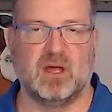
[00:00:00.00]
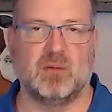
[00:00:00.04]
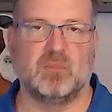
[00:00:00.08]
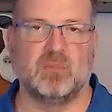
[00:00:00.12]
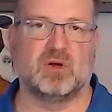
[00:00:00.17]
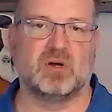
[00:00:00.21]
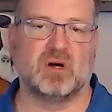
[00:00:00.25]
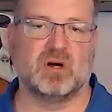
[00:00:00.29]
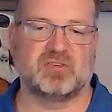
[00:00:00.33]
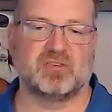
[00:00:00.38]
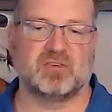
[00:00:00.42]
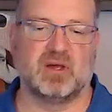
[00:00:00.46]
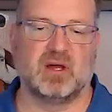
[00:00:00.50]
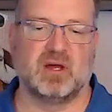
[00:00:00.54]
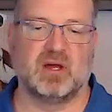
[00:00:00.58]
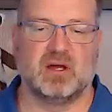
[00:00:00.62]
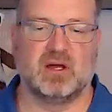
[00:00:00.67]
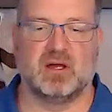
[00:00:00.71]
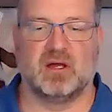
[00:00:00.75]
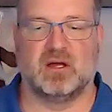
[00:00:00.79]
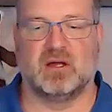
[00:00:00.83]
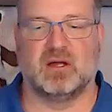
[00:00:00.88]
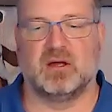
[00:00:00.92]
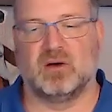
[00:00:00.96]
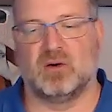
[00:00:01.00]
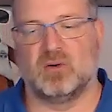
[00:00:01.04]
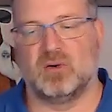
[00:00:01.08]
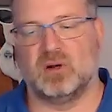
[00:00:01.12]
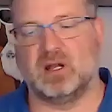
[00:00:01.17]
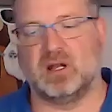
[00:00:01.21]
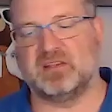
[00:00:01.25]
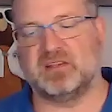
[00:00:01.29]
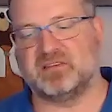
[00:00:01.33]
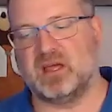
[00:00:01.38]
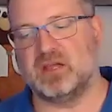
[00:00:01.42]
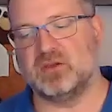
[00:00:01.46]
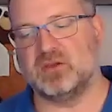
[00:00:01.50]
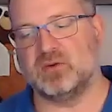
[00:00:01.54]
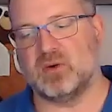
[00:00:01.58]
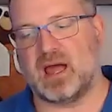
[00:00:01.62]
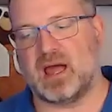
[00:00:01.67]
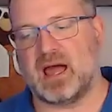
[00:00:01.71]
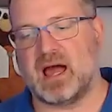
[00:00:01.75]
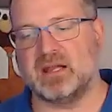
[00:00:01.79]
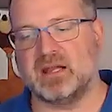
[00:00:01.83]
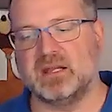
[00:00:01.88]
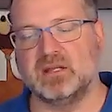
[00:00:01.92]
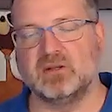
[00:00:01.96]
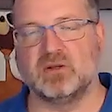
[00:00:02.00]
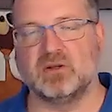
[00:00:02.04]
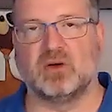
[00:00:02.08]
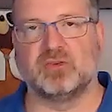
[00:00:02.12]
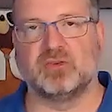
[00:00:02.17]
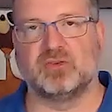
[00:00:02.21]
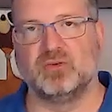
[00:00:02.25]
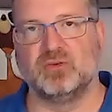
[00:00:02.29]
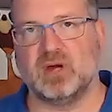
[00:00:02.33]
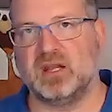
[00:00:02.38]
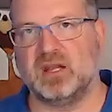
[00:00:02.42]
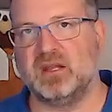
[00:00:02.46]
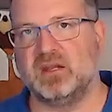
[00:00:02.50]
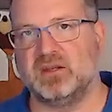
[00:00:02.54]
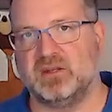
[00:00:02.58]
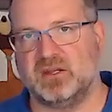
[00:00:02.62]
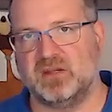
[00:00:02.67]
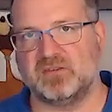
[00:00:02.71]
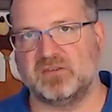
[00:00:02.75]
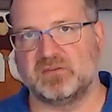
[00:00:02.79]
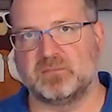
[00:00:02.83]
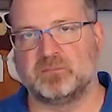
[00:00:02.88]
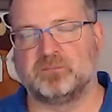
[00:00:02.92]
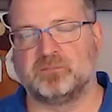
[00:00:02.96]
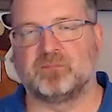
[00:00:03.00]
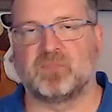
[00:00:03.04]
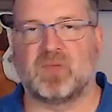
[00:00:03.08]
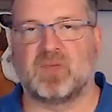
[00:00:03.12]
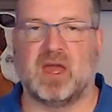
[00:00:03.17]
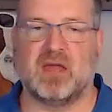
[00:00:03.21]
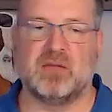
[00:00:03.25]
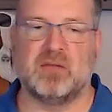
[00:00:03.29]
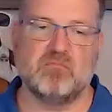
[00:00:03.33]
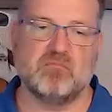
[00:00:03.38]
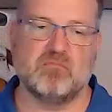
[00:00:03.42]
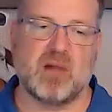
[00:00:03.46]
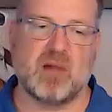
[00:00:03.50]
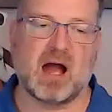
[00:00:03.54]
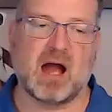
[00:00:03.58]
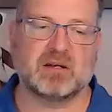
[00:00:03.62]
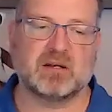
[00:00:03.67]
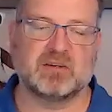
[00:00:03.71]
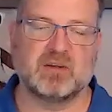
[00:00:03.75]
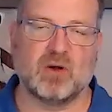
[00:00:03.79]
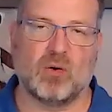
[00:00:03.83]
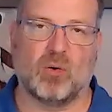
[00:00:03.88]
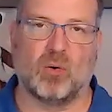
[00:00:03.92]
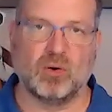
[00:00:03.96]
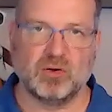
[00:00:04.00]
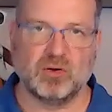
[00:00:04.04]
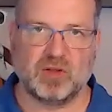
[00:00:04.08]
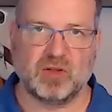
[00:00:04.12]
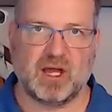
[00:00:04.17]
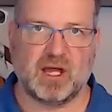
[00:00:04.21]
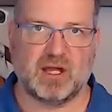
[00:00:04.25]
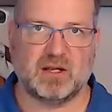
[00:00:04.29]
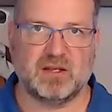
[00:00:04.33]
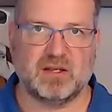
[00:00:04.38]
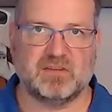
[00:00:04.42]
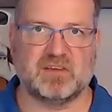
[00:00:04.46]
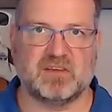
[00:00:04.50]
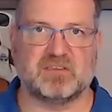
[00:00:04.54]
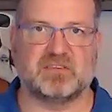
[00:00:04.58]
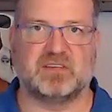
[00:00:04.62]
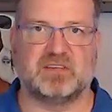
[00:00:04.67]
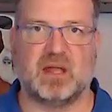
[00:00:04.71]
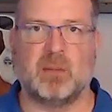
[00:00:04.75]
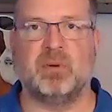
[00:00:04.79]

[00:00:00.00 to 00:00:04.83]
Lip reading: Because let's say you're adding those new entities and mark the old entities as